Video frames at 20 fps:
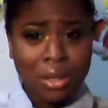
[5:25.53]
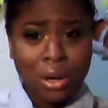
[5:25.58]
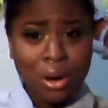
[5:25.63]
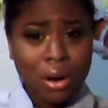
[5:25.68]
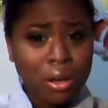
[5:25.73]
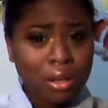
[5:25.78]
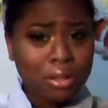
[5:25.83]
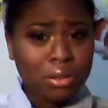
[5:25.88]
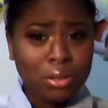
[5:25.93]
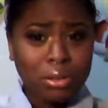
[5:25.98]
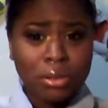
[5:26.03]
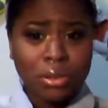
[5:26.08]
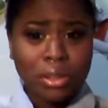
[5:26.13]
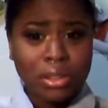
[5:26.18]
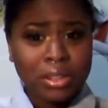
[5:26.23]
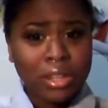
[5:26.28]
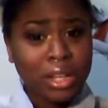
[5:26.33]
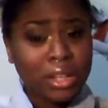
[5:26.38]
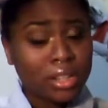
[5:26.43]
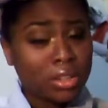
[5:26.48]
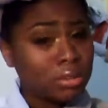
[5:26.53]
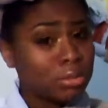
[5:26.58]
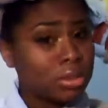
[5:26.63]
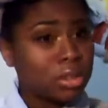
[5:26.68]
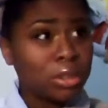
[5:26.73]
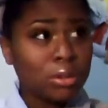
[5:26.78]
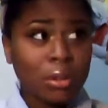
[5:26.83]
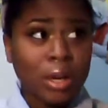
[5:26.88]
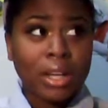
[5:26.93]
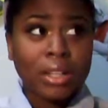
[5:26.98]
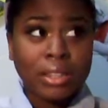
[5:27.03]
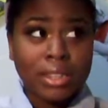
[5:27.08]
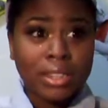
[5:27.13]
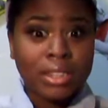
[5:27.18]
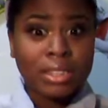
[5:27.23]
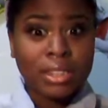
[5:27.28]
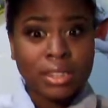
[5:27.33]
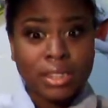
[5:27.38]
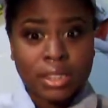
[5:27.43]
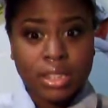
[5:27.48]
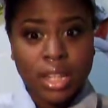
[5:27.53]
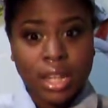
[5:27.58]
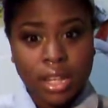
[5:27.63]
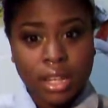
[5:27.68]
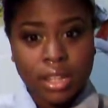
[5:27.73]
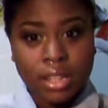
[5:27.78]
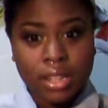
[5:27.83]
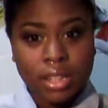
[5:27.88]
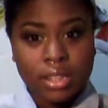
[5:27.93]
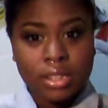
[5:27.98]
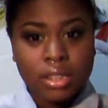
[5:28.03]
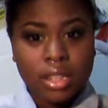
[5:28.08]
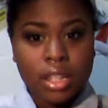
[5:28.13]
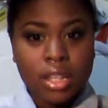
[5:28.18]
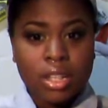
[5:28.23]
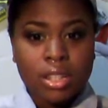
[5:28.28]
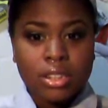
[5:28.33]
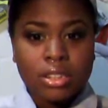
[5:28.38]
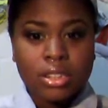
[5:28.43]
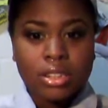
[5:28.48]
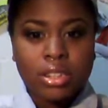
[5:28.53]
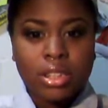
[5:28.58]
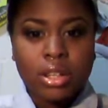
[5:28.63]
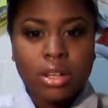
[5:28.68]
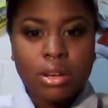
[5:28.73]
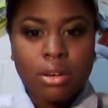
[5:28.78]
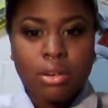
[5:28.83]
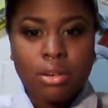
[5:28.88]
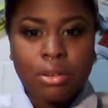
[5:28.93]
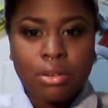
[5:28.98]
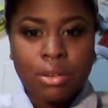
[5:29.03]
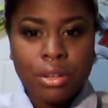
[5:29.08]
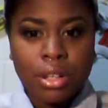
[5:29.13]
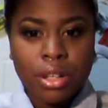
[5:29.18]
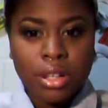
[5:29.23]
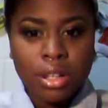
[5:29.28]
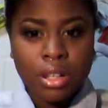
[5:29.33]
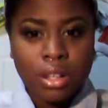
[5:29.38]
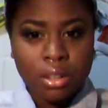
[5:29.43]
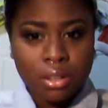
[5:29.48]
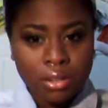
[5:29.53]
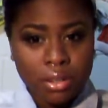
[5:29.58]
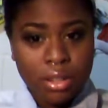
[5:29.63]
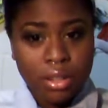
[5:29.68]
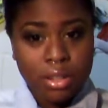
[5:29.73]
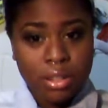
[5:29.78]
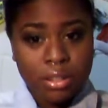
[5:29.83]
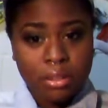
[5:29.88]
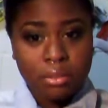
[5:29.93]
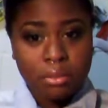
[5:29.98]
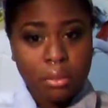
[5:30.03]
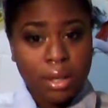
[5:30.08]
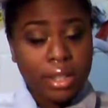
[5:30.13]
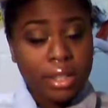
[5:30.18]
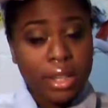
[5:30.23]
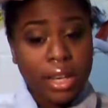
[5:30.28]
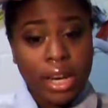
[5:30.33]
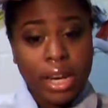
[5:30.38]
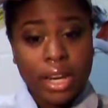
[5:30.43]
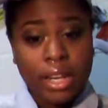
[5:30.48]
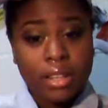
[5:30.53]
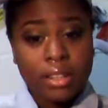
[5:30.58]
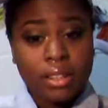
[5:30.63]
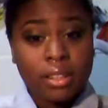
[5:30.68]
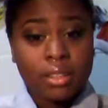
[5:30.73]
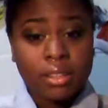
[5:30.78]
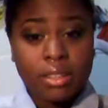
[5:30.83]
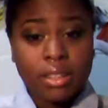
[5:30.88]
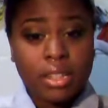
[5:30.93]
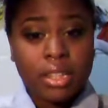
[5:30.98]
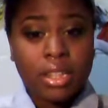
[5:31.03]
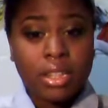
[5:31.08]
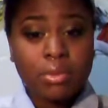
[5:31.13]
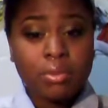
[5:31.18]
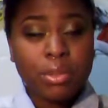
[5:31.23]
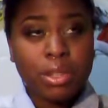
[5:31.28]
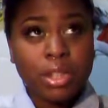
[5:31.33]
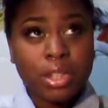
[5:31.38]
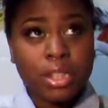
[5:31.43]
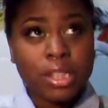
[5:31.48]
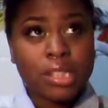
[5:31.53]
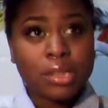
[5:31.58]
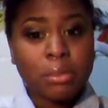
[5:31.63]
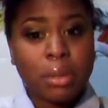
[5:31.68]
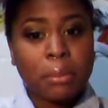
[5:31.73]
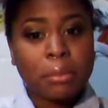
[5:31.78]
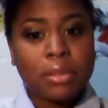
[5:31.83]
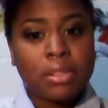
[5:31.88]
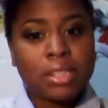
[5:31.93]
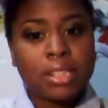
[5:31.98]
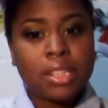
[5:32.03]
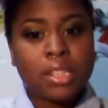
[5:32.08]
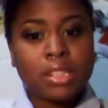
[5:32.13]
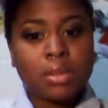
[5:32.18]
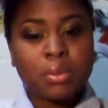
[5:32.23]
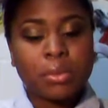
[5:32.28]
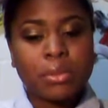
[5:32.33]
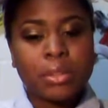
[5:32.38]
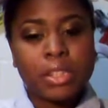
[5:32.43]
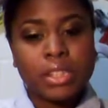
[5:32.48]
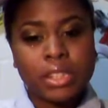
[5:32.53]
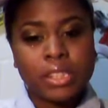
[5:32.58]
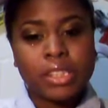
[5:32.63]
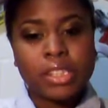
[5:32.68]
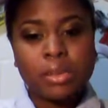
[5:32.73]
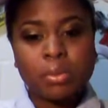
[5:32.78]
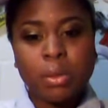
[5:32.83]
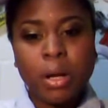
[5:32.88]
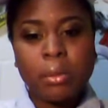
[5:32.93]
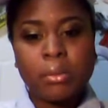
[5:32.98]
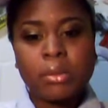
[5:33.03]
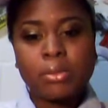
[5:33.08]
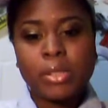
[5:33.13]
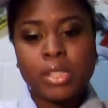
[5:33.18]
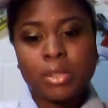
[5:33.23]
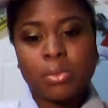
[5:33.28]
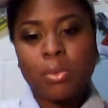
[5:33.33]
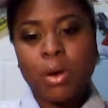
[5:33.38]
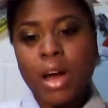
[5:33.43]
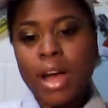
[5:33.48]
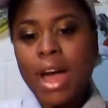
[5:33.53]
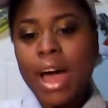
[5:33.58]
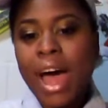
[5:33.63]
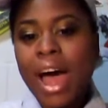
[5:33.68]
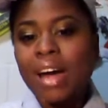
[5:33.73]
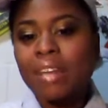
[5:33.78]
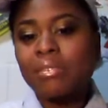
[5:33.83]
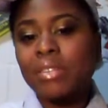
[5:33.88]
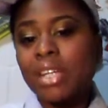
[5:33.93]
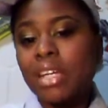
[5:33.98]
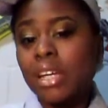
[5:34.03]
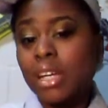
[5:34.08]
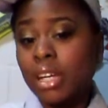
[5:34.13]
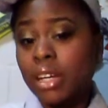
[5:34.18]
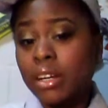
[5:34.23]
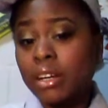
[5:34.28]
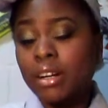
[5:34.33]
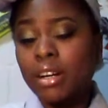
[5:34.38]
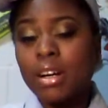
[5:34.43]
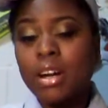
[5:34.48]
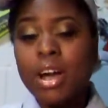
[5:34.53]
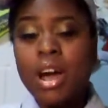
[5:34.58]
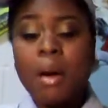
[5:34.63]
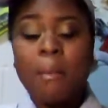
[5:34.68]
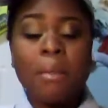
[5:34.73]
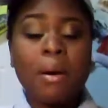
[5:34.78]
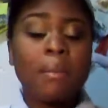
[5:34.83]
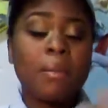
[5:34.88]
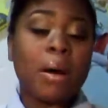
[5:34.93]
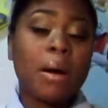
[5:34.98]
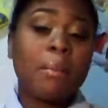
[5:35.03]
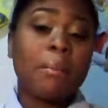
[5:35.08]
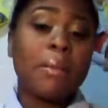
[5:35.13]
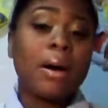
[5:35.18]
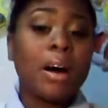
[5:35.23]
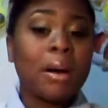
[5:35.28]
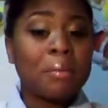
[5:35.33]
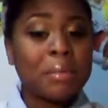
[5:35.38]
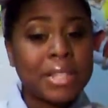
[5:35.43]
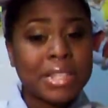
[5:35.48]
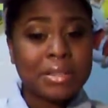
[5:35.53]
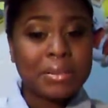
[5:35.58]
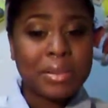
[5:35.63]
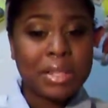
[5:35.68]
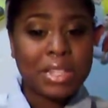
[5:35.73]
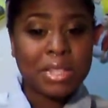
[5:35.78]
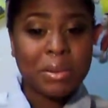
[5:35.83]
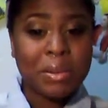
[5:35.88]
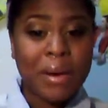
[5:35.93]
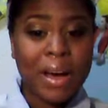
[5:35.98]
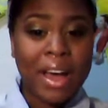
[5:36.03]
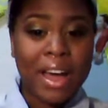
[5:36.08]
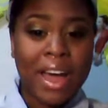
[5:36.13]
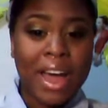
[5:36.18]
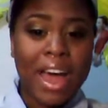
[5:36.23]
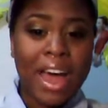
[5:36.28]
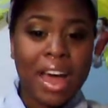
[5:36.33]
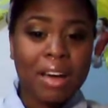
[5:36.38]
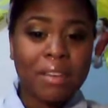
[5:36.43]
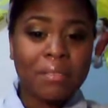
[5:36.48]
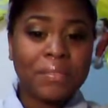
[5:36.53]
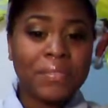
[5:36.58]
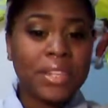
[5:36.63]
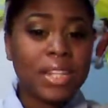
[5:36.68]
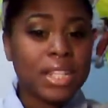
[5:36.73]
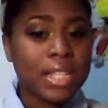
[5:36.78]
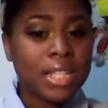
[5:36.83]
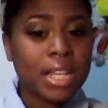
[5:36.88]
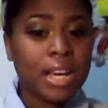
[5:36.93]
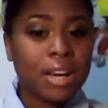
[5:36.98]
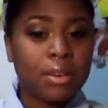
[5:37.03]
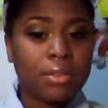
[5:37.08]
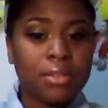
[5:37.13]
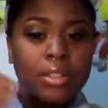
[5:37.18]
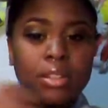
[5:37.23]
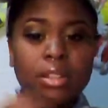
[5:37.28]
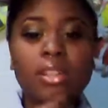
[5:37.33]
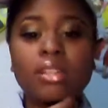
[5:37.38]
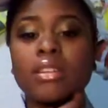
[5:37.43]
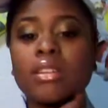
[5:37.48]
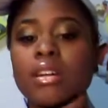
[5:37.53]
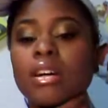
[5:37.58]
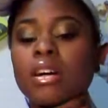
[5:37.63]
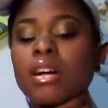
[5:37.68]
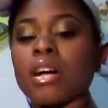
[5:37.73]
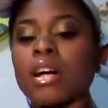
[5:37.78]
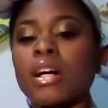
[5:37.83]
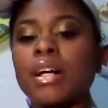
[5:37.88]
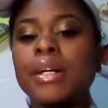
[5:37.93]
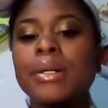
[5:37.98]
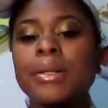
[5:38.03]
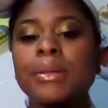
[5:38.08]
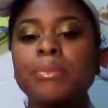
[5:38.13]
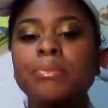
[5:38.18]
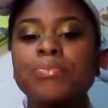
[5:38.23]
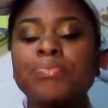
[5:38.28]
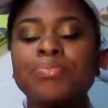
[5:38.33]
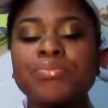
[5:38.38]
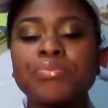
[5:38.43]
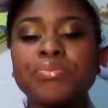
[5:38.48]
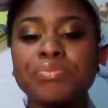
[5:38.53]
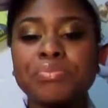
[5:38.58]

hardcore, like U2 at least since the '80s. So you know, my dad he really is my music inspiration. He's probably the reason why I have the ear, but my mom is the reason why I have the sound. Um,